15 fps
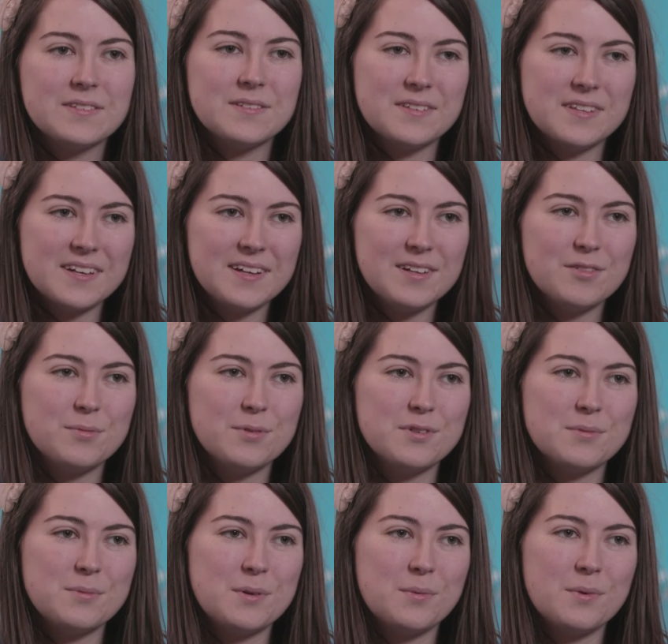So the thing I love
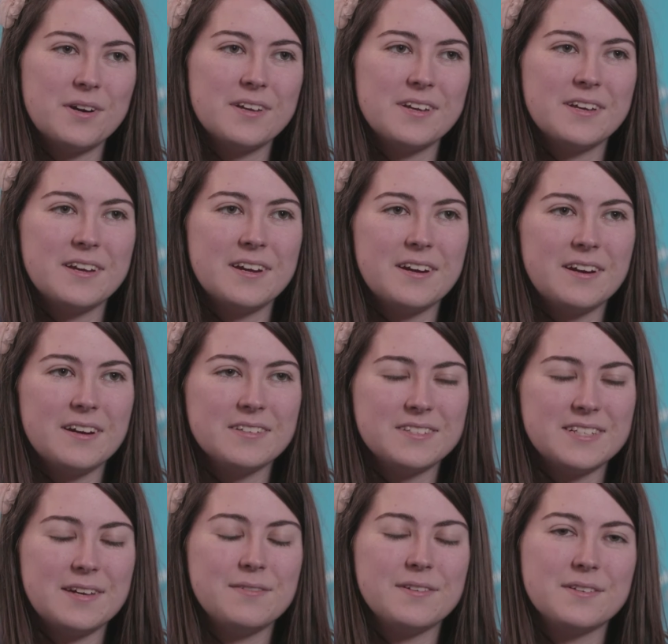most about working here
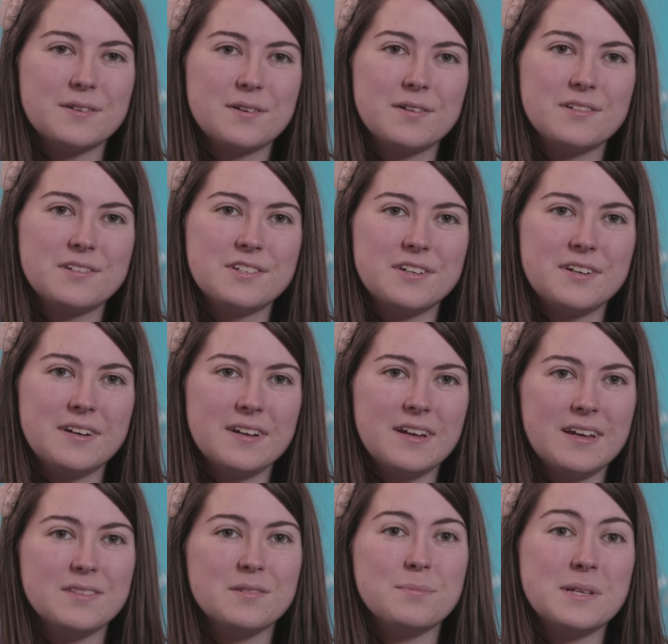is definitely the culture
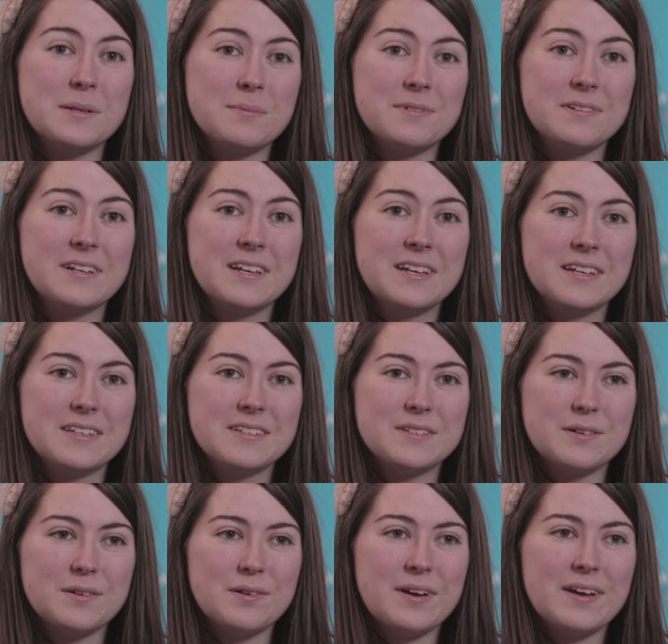and the people.
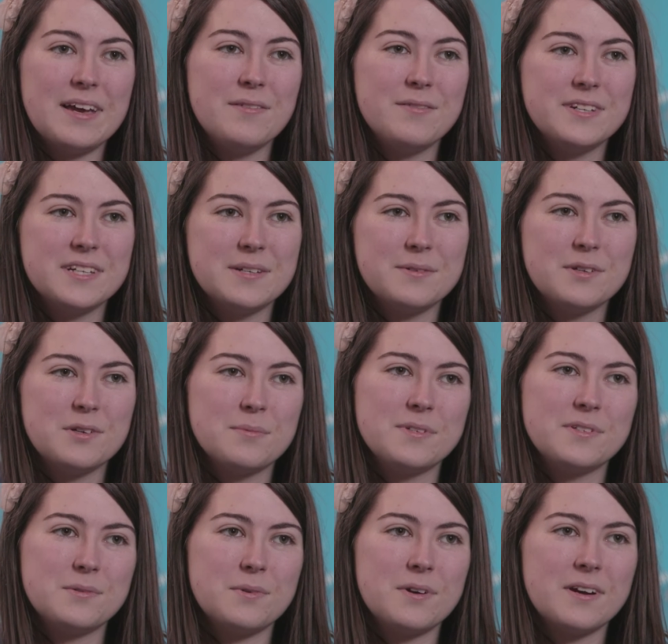So every day when you
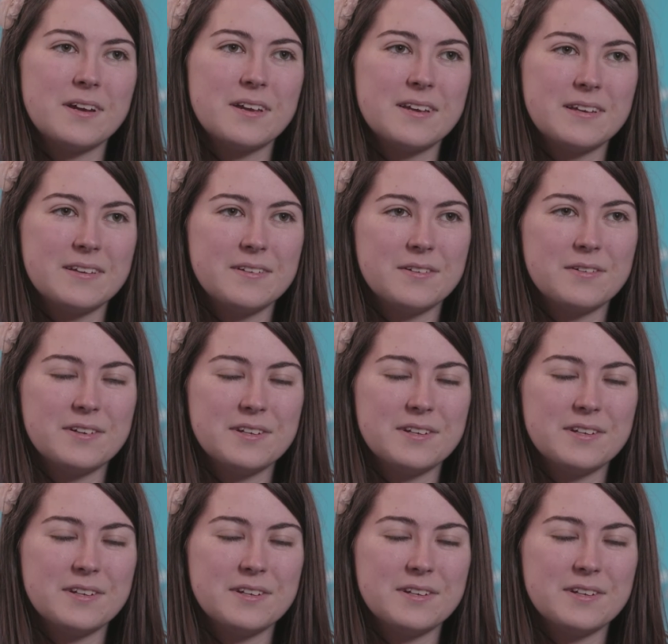come into work, you're